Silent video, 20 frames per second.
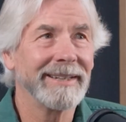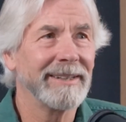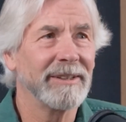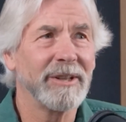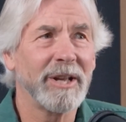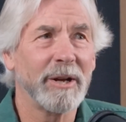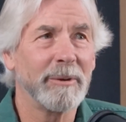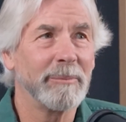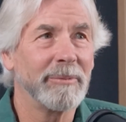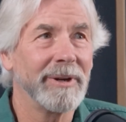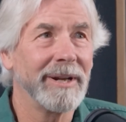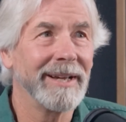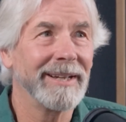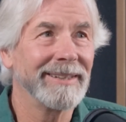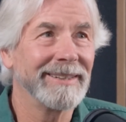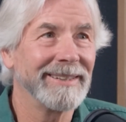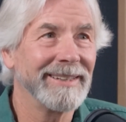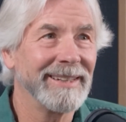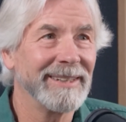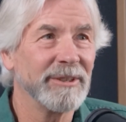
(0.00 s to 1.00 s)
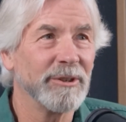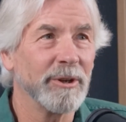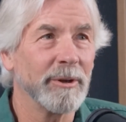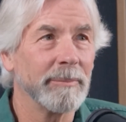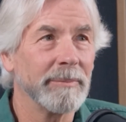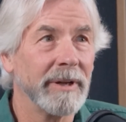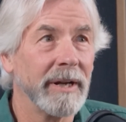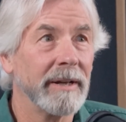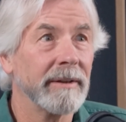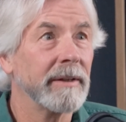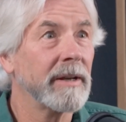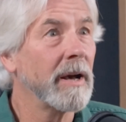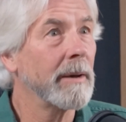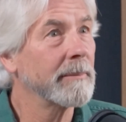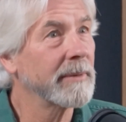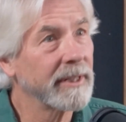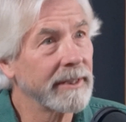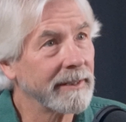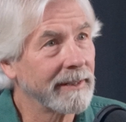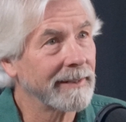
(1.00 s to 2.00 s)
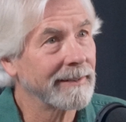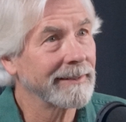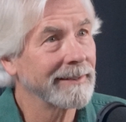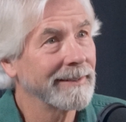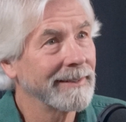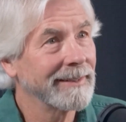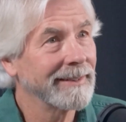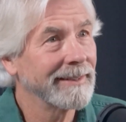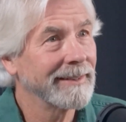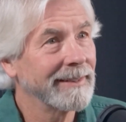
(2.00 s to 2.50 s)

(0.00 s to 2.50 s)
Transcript: I ate a lot of bread in Europe and I come here